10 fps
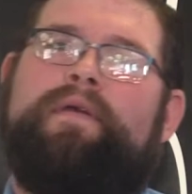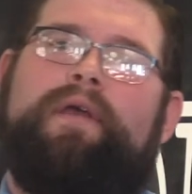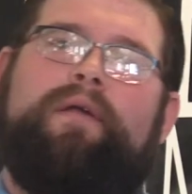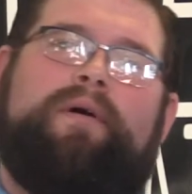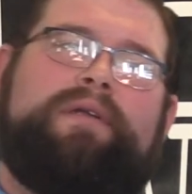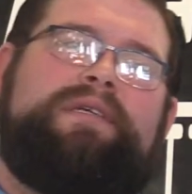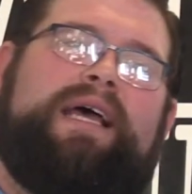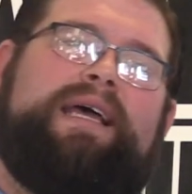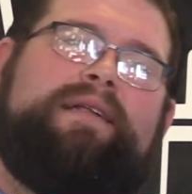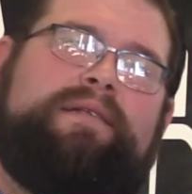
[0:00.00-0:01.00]
You know what's
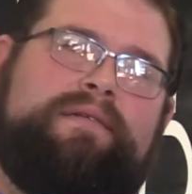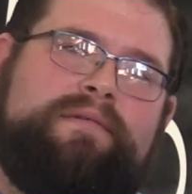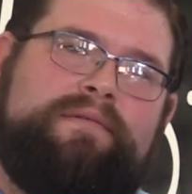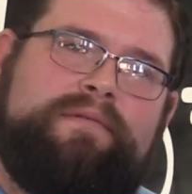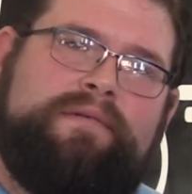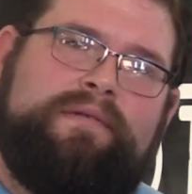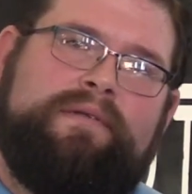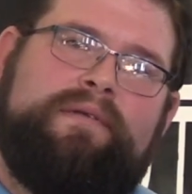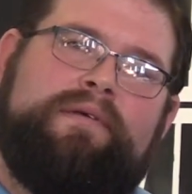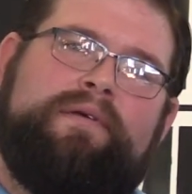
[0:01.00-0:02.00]
sad?
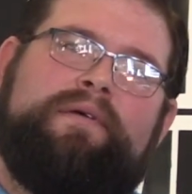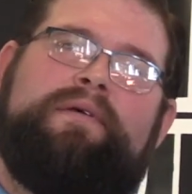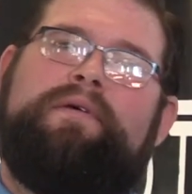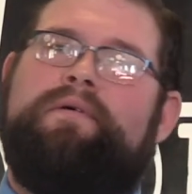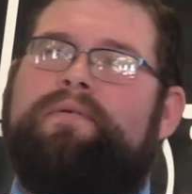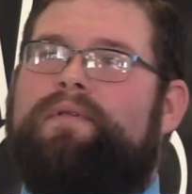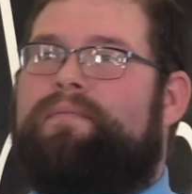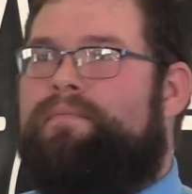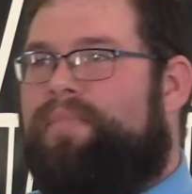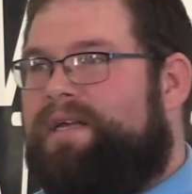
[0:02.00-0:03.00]
When
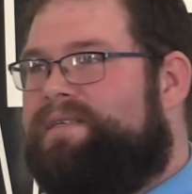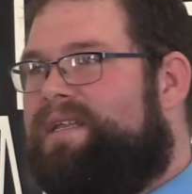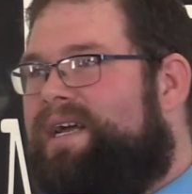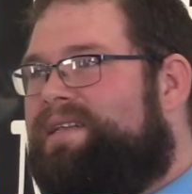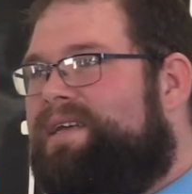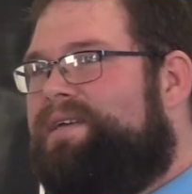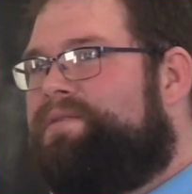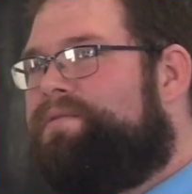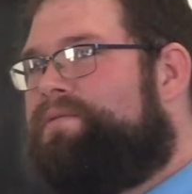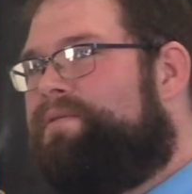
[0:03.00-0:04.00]
places like this